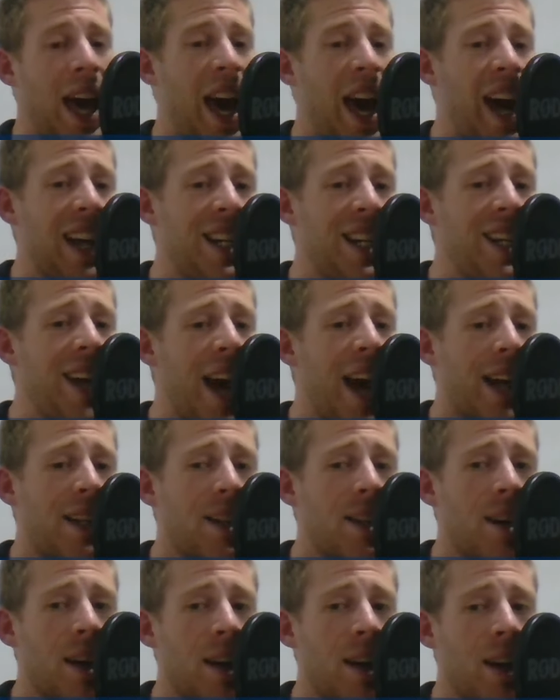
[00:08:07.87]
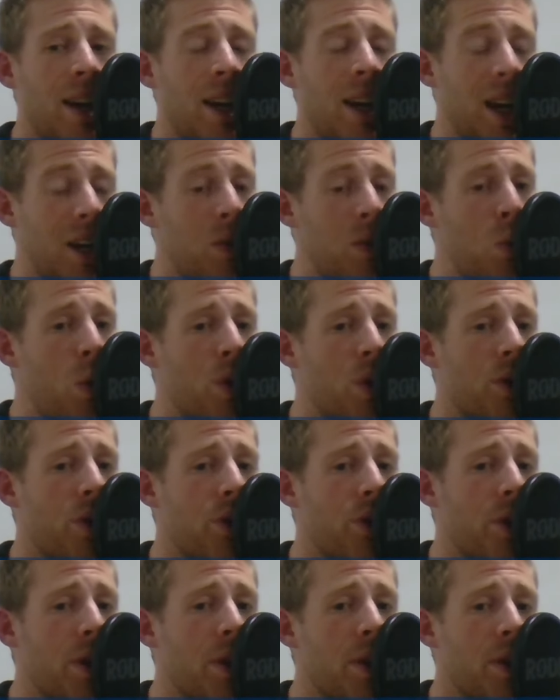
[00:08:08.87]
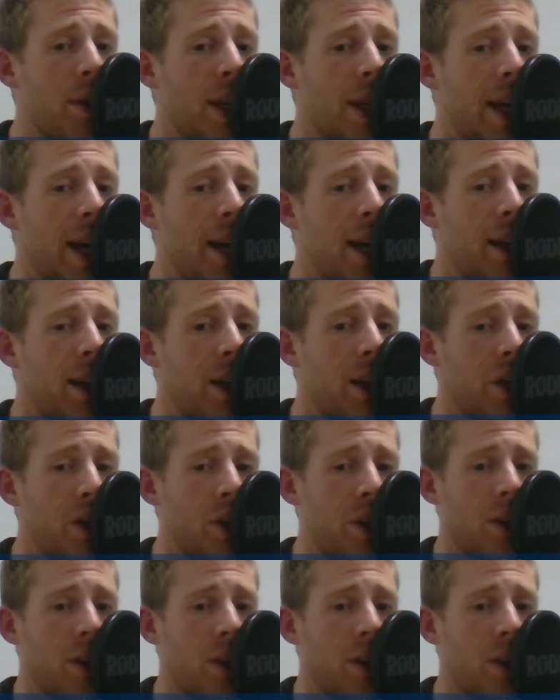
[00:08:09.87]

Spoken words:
and yet it was certainly English.